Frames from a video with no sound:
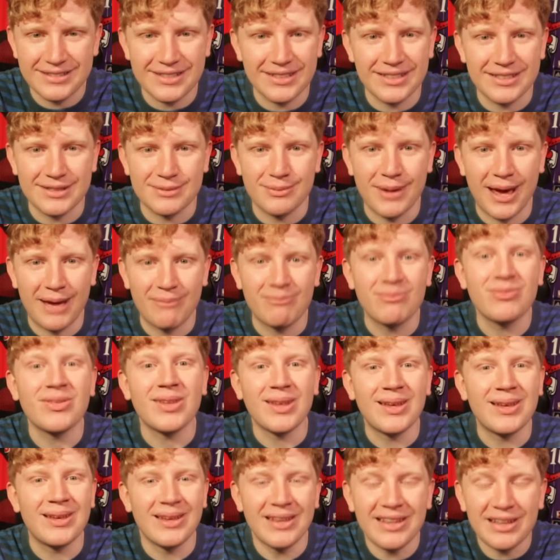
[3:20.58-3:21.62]
this man.
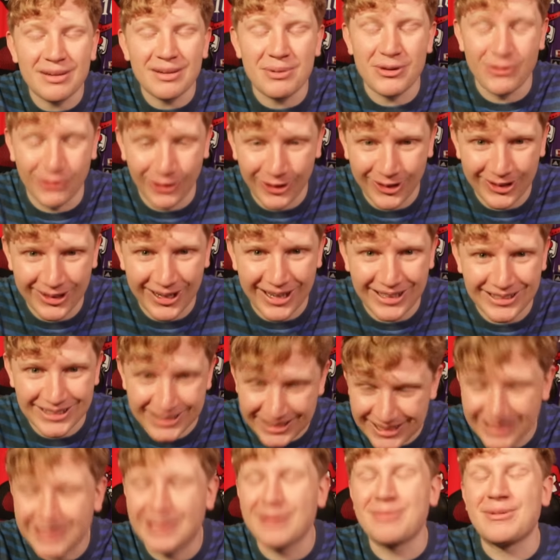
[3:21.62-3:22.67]
He could be really nice.
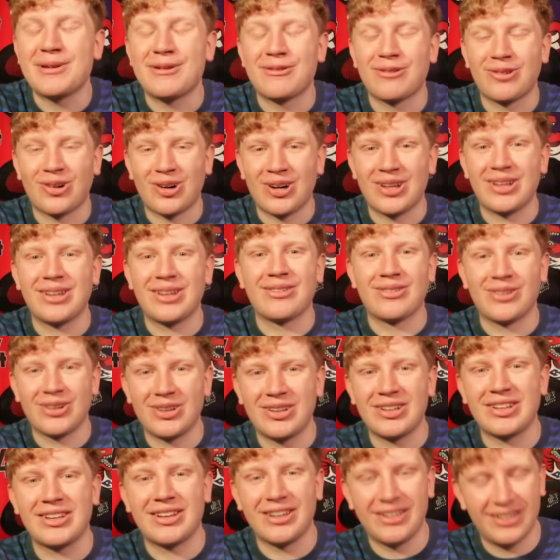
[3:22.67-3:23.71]
He could be really,
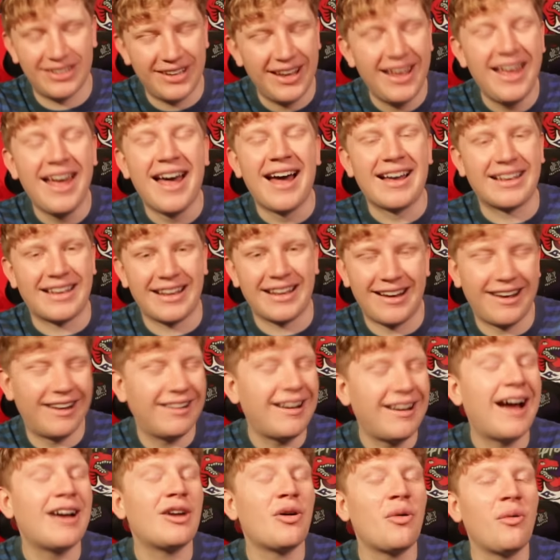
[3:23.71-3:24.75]
really good. Again,
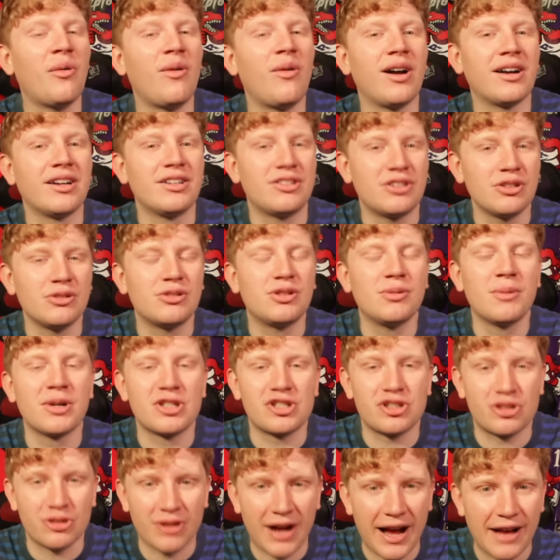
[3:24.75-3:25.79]
I don't want to do too
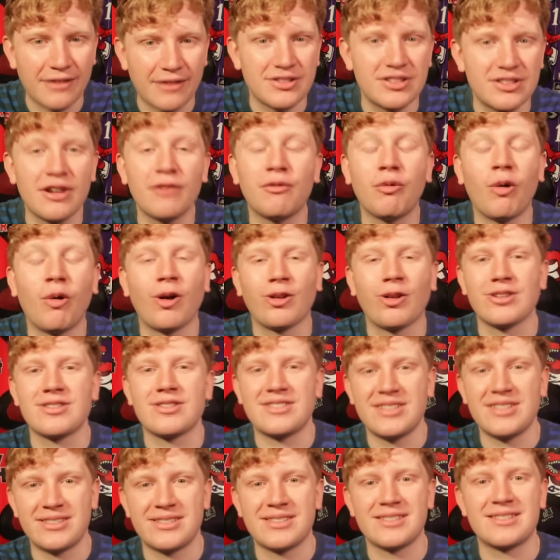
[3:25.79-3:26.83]
much draft stuff while the
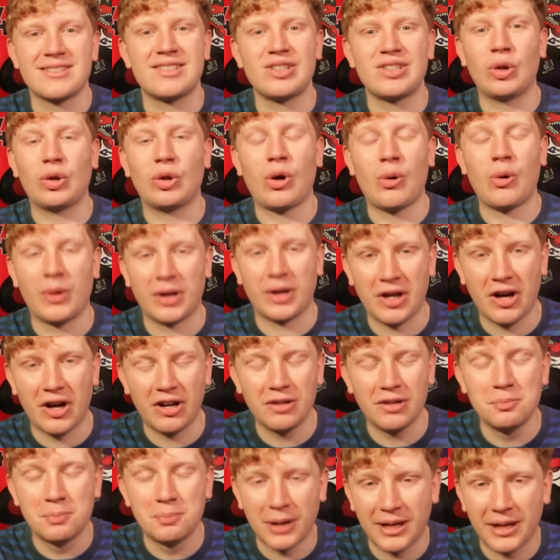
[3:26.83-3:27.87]
season's still going
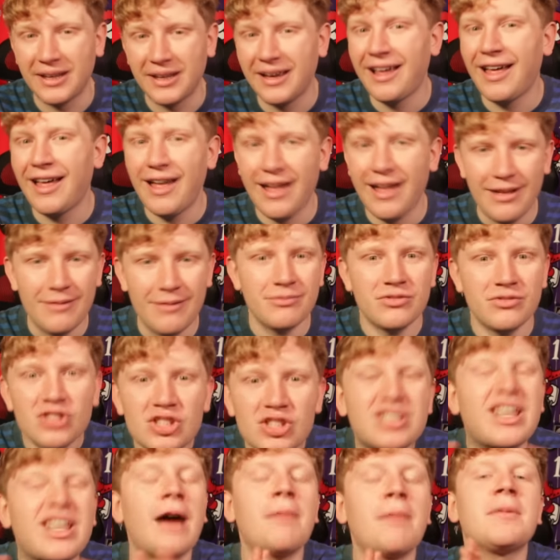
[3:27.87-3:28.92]
on, but
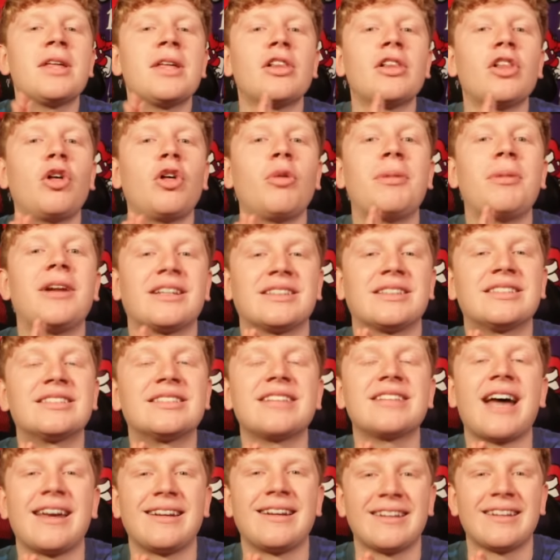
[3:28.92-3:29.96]
just got me a little bit
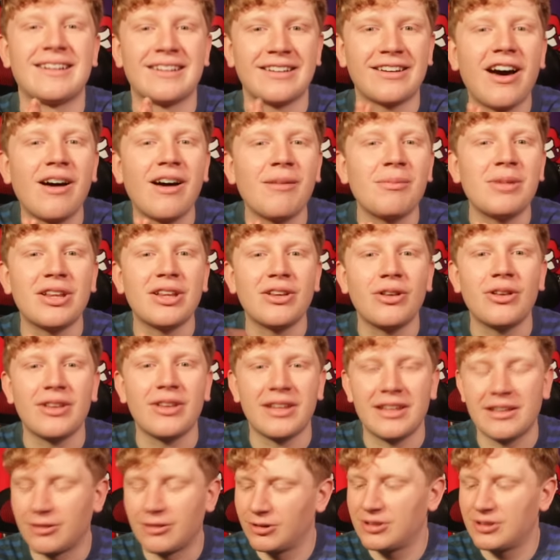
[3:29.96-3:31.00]
excited and got me a little
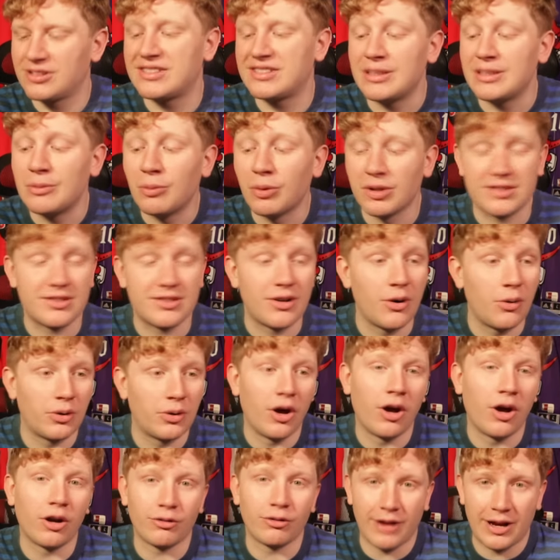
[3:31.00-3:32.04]
eager to see what's going
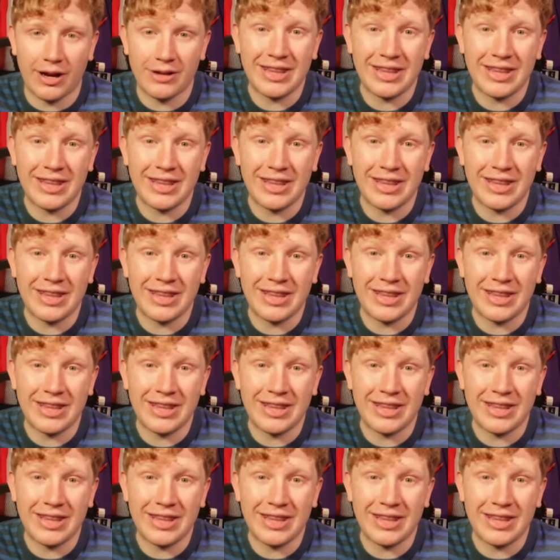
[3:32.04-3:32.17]
on around the